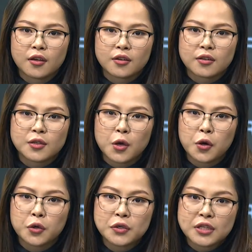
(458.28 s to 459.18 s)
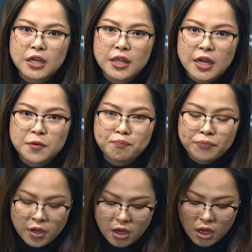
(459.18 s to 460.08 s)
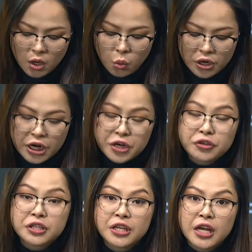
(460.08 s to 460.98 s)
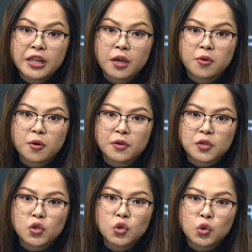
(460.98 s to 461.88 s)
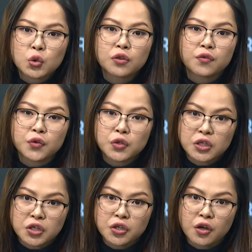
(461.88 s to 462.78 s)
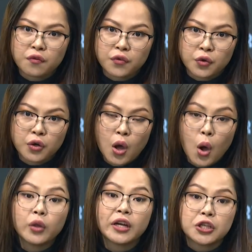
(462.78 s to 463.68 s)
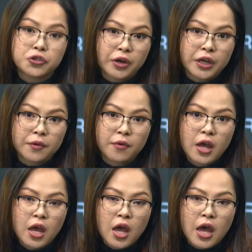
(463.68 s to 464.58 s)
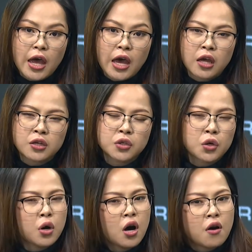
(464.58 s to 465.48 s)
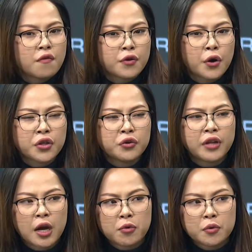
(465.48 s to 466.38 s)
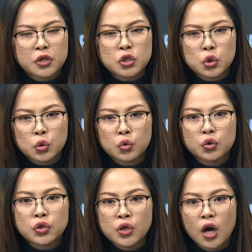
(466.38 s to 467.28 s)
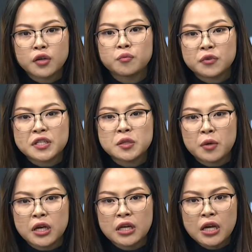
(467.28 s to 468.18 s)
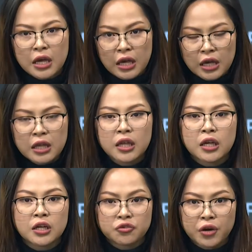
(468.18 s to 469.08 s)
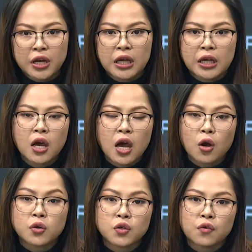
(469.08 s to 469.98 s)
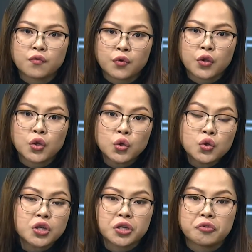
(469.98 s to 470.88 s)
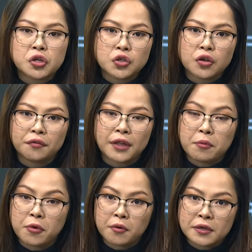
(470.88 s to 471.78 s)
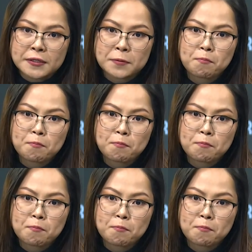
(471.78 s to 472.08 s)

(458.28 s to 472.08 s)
So you said that 110 librarians took the first session of your online training. And so for other librarians who could not participate in the training, and also for the new generation of librarians,